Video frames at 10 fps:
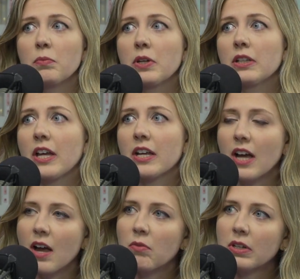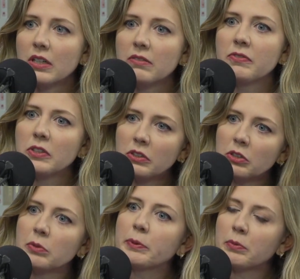but I want to feel a
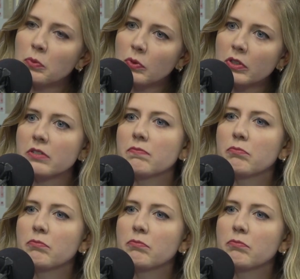little bit more